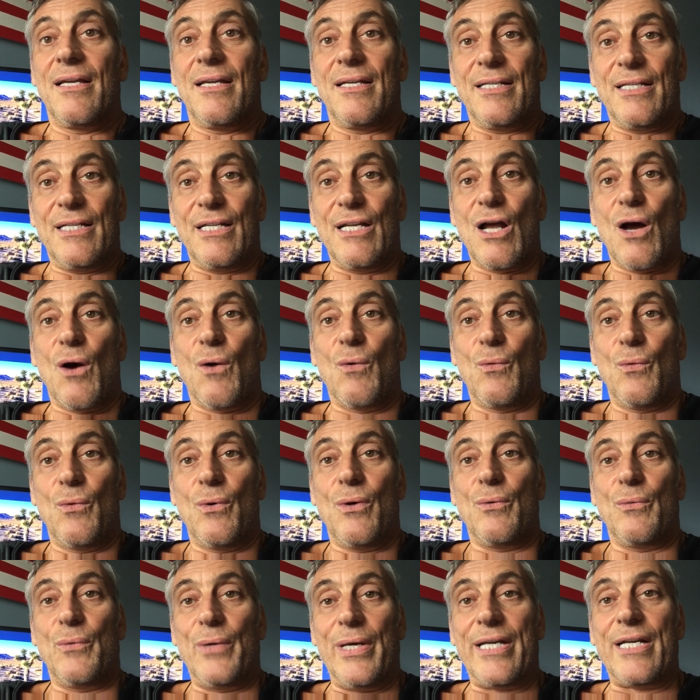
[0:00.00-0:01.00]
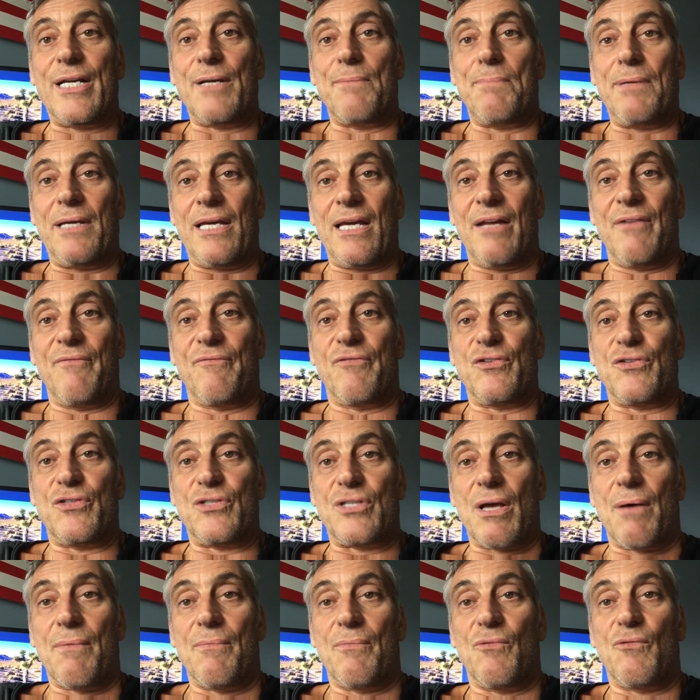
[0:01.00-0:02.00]
we could be in for
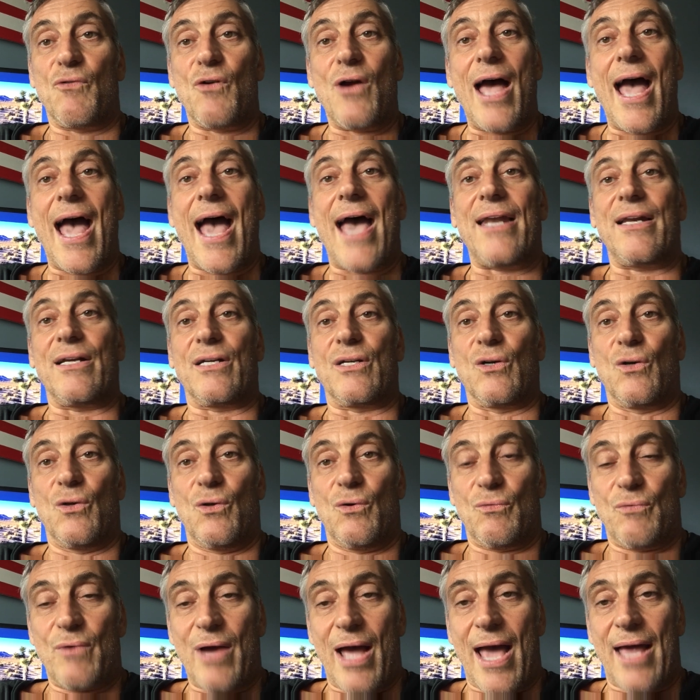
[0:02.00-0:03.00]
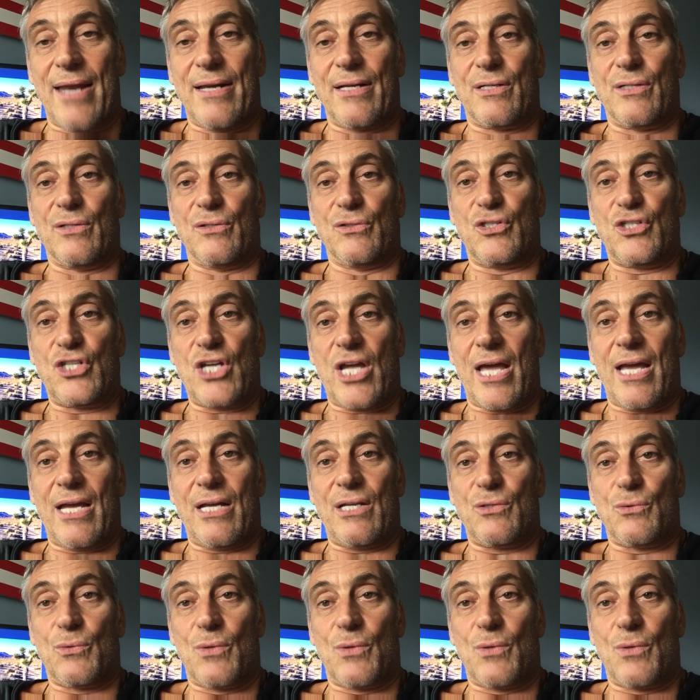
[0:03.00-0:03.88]
some radical change.